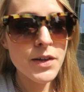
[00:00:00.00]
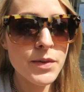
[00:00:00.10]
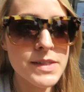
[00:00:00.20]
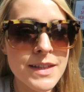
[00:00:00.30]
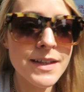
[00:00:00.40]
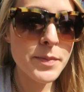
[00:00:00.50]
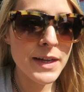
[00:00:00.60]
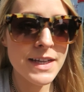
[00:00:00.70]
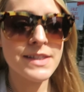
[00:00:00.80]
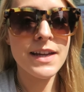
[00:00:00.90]
So it's a little bit
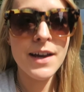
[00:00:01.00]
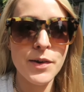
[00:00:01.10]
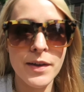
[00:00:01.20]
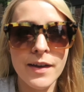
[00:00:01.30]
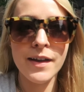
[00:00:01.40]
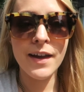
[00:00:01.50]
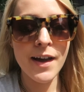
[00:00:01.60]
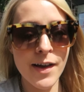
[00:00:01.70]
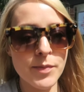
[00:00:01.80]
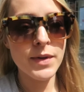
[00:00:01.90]
later now and I
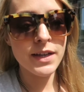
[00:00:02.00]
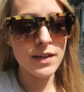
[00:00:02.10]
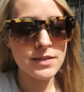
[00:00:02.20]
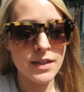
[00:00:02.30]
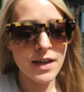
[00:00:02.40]
am in London.